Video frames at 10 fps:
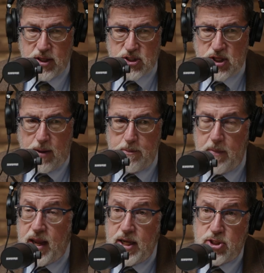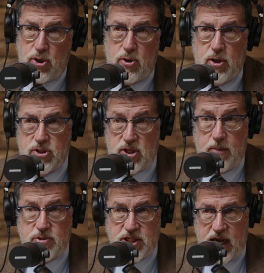that some major
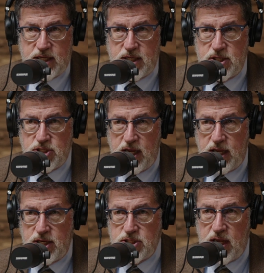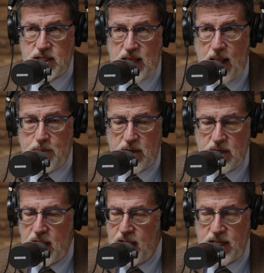subject change has
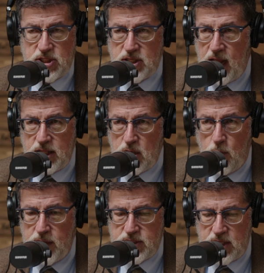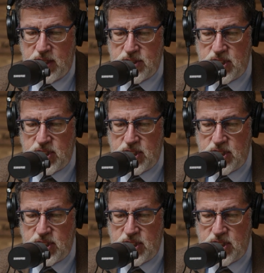happened. It's not coincidence